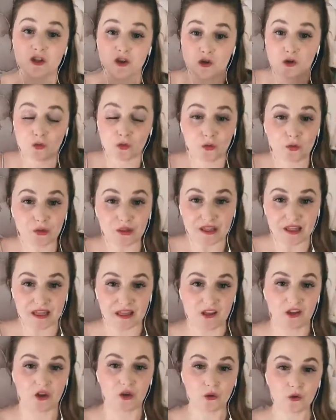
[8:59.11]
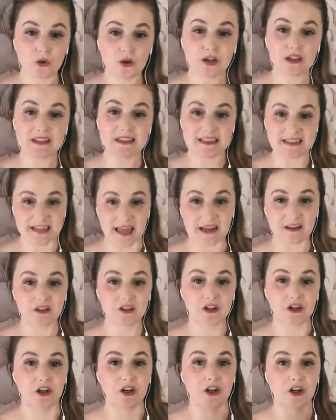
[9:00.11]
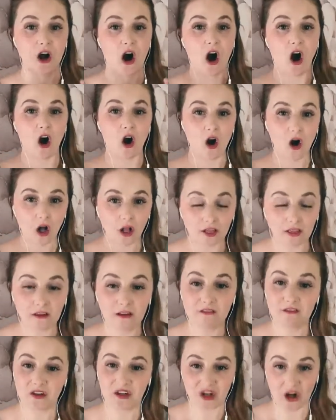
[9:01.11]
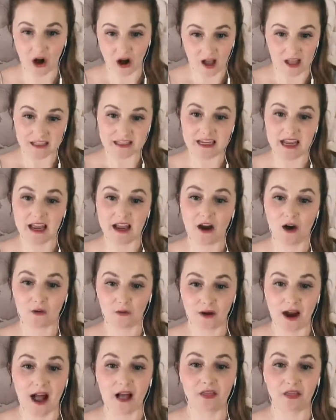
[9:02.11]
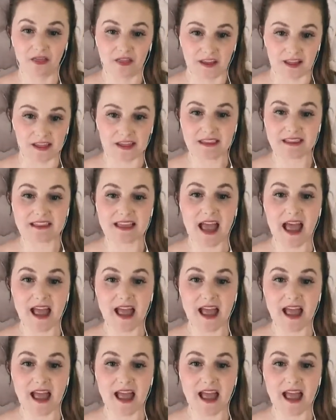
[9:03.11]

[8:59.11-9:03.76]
truly you could center all of your content around these.